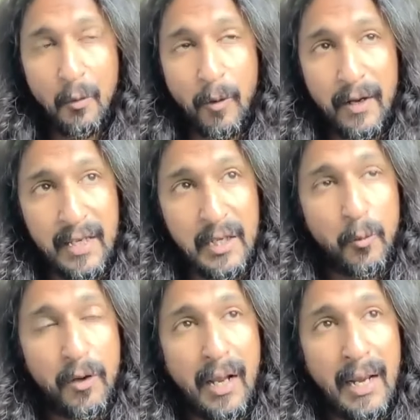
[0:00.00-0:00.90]
where he
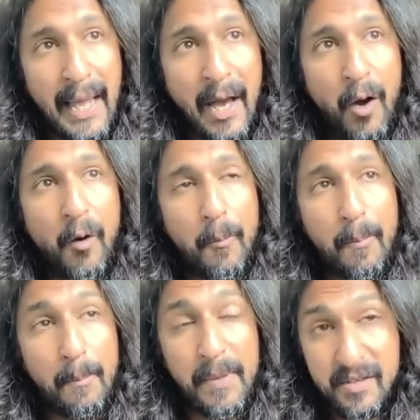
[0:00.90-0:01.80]
would allow
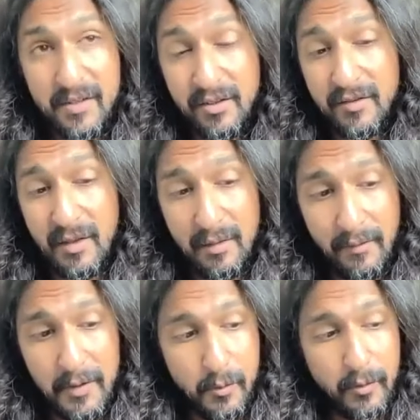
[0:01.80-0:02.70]
businesses and
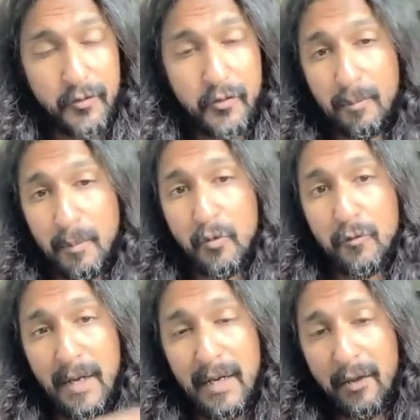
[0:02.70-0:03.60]
individuals to
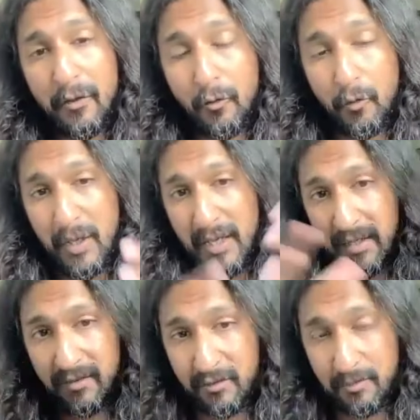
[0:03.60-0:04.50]
move money through
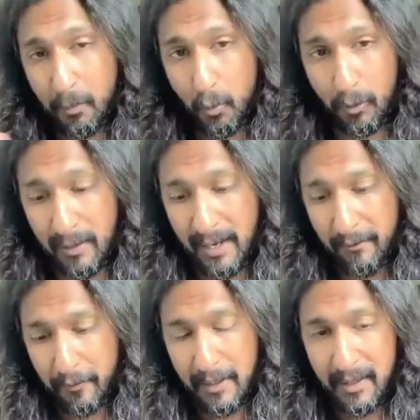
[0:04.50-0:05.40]
his portal,
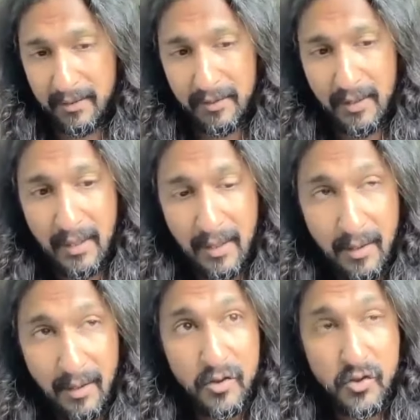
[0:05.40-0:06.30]
Afriex,
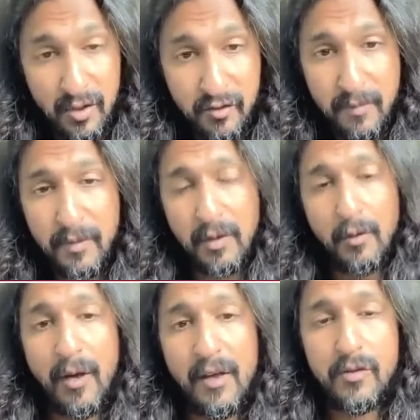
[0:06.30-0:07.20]
just from the
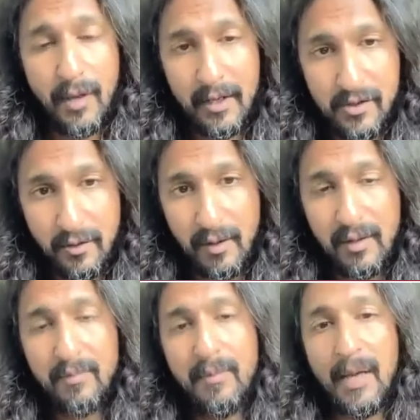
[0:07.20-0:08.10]
US to
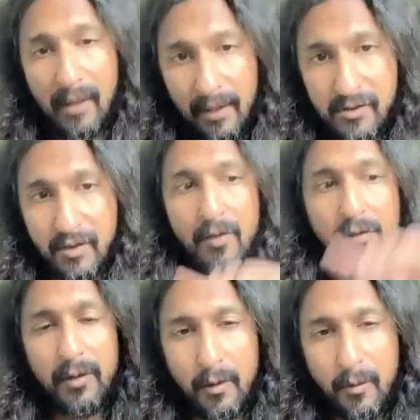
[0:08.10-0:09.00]
Nigeria and Nigeria to the